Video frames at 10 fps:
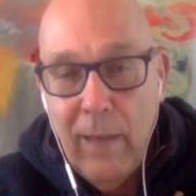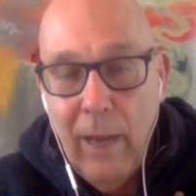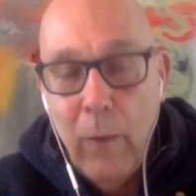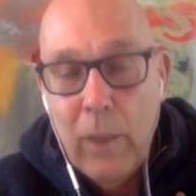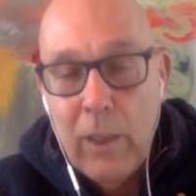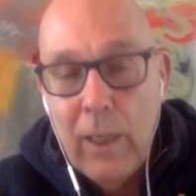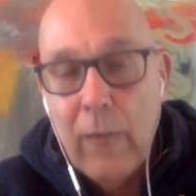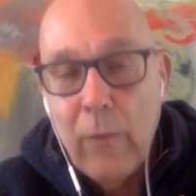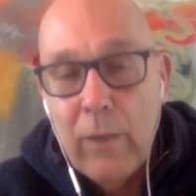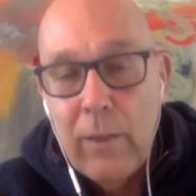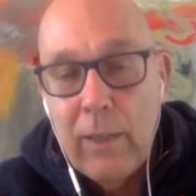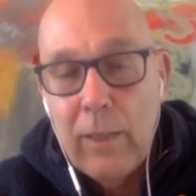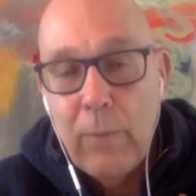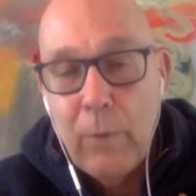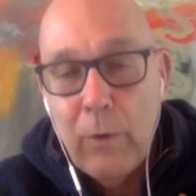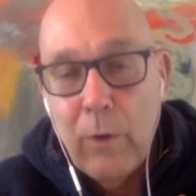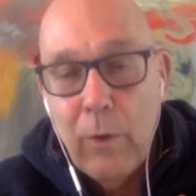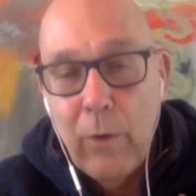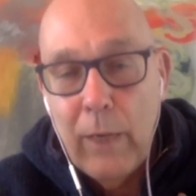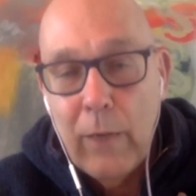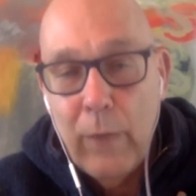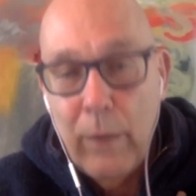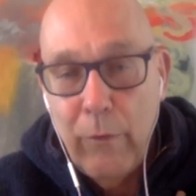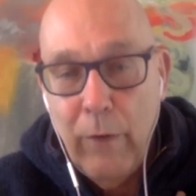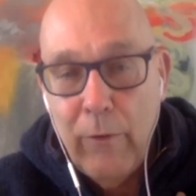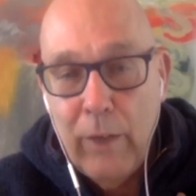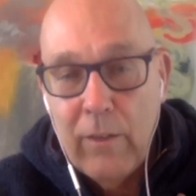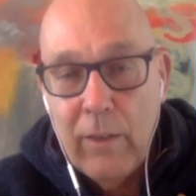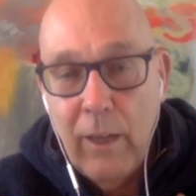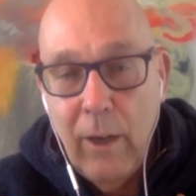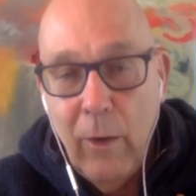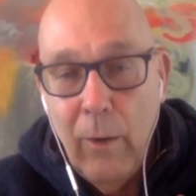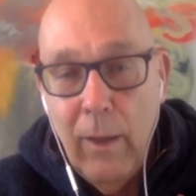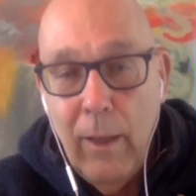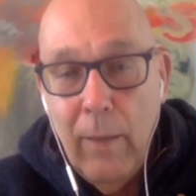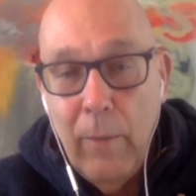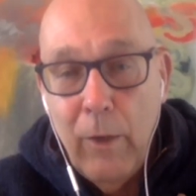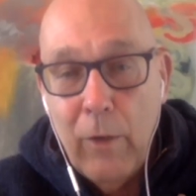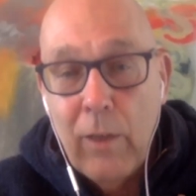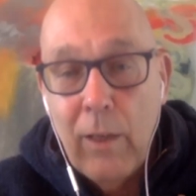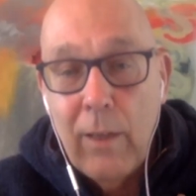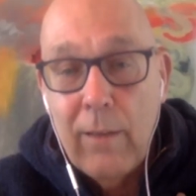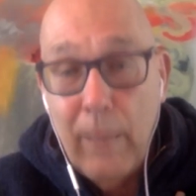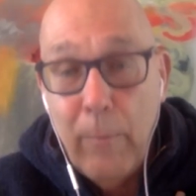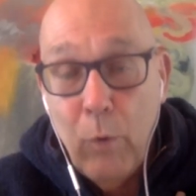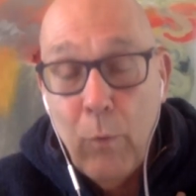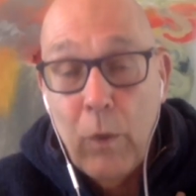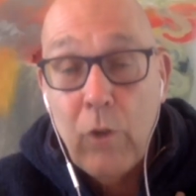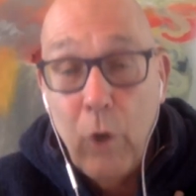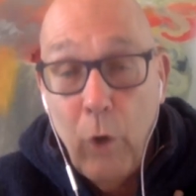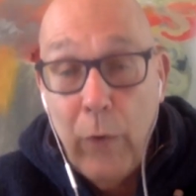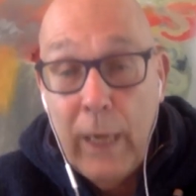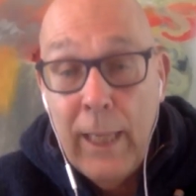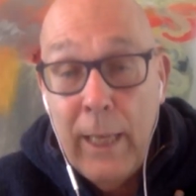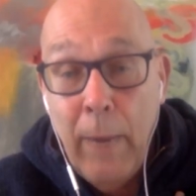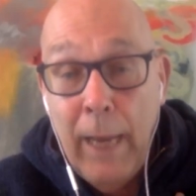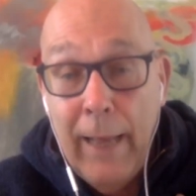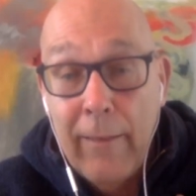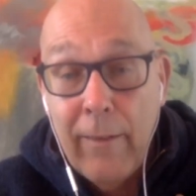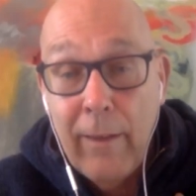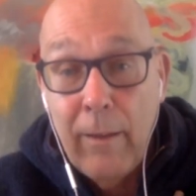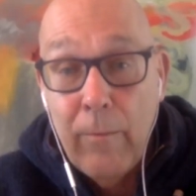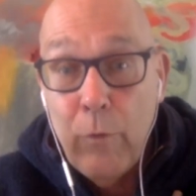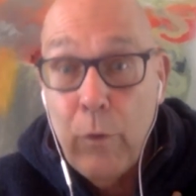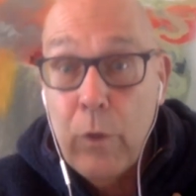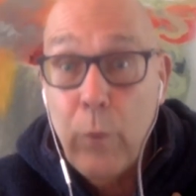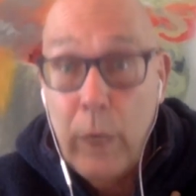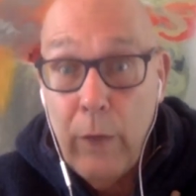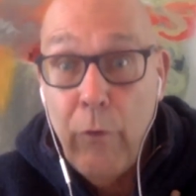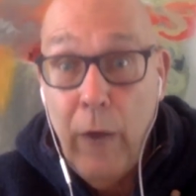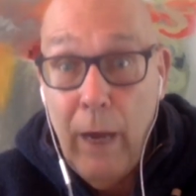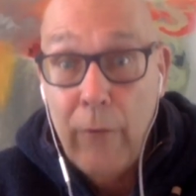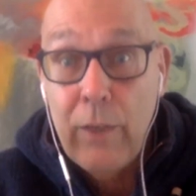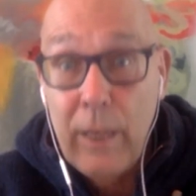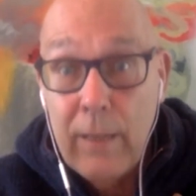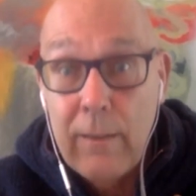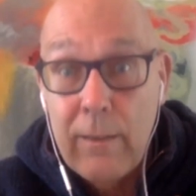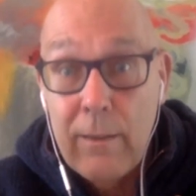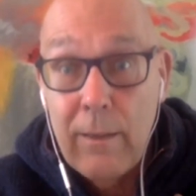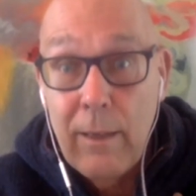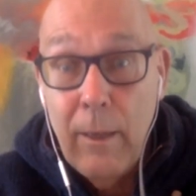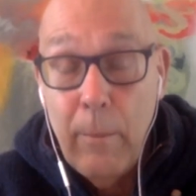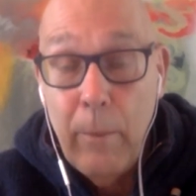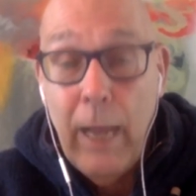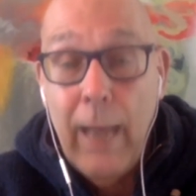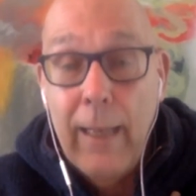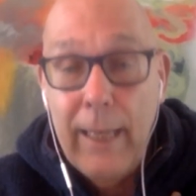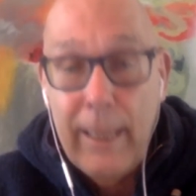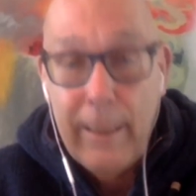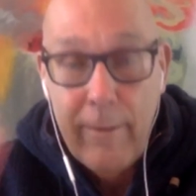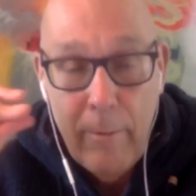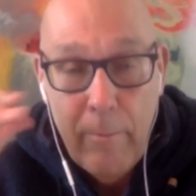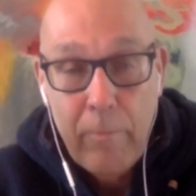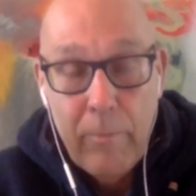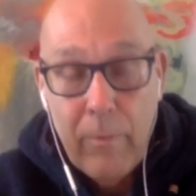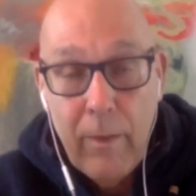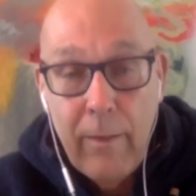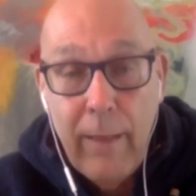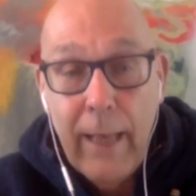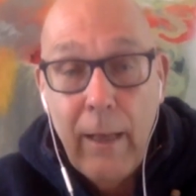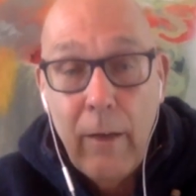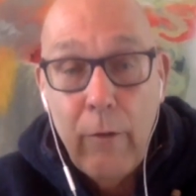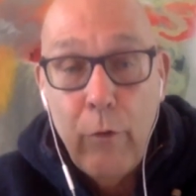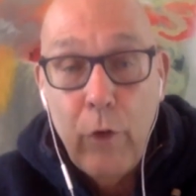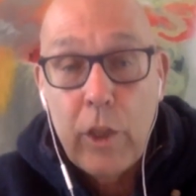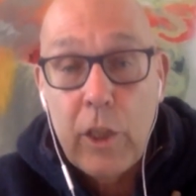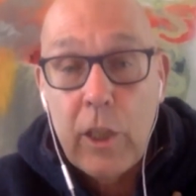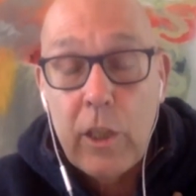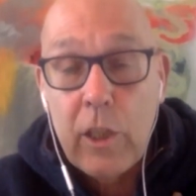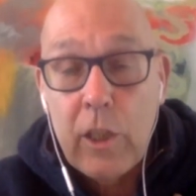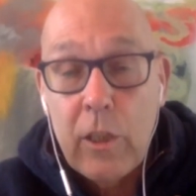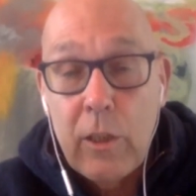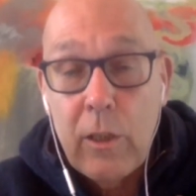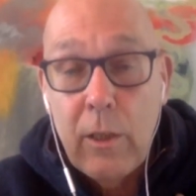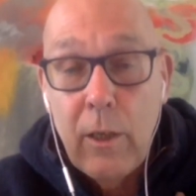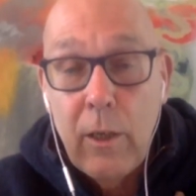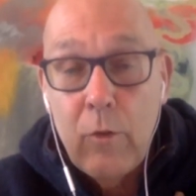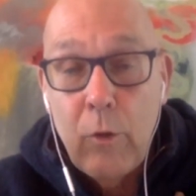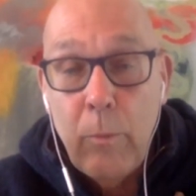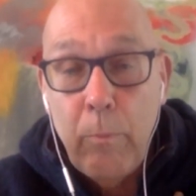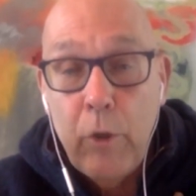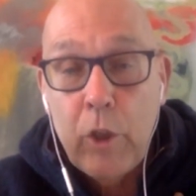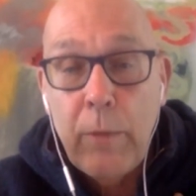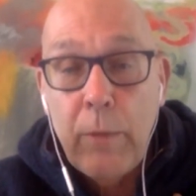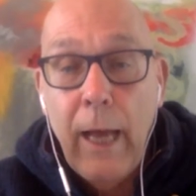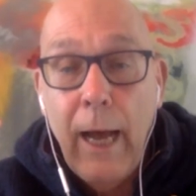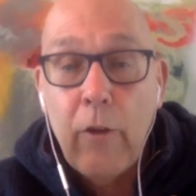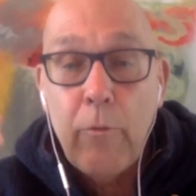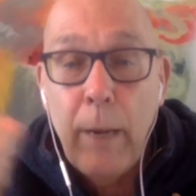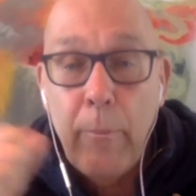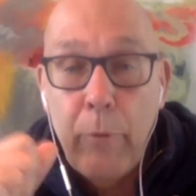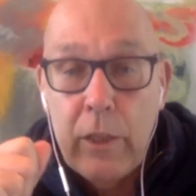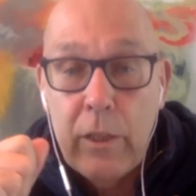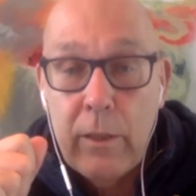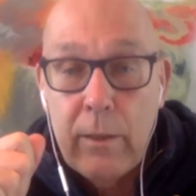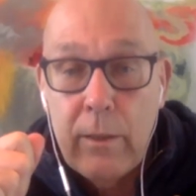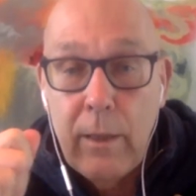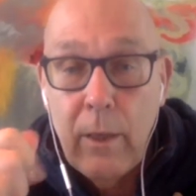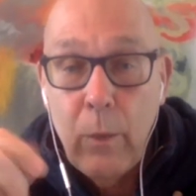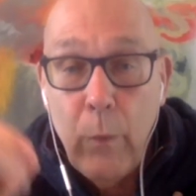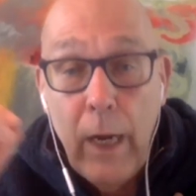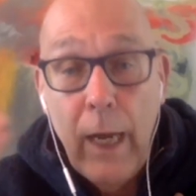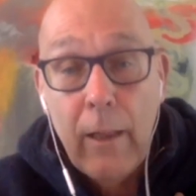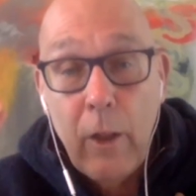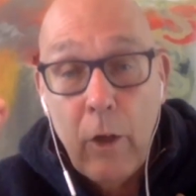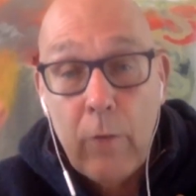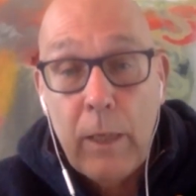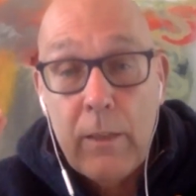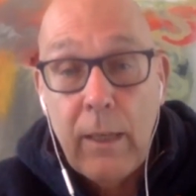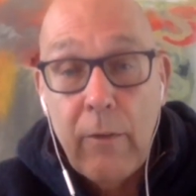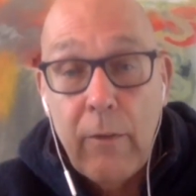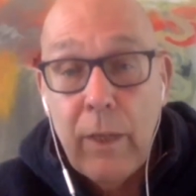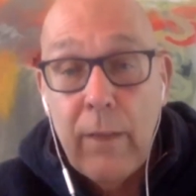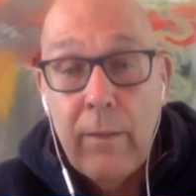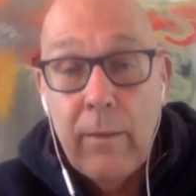I wish I had written this book already 25 years ago, because that book was already in my head for 25 years. But I needed Nick Vujicic to push me out of my prison where I had locked myself in.